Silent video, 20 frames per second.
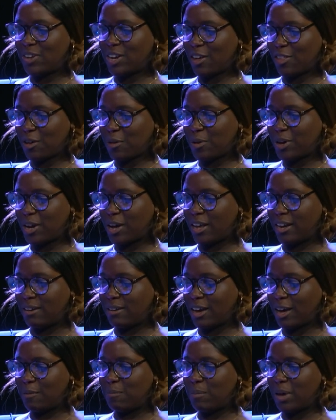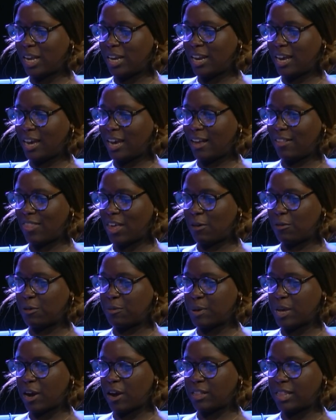another one on Monday, and that will
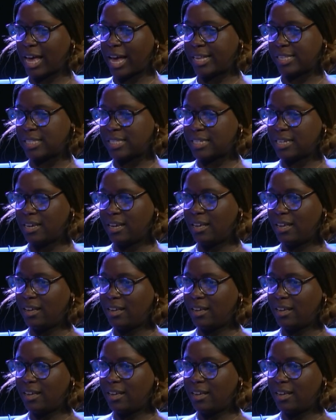be our last